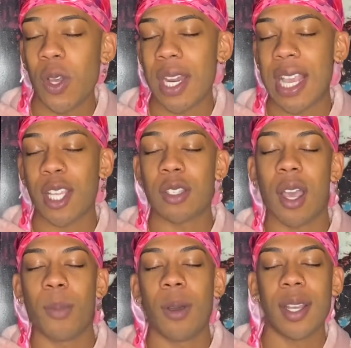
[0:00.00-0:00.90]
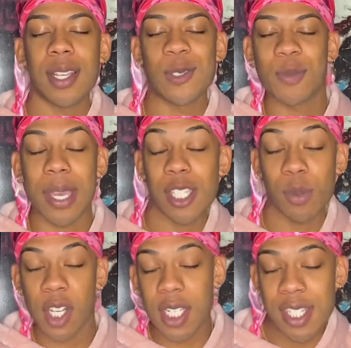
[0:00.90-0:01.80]
and I can talk about it because it was my
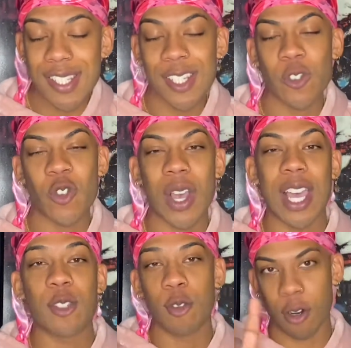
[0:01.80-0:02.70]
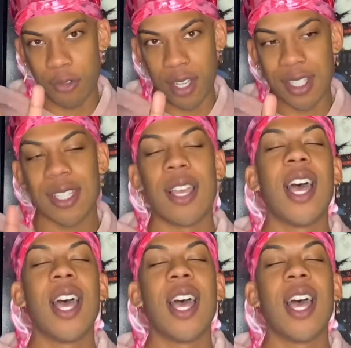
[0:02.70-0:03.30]
experience. So I had 2 girlfriends.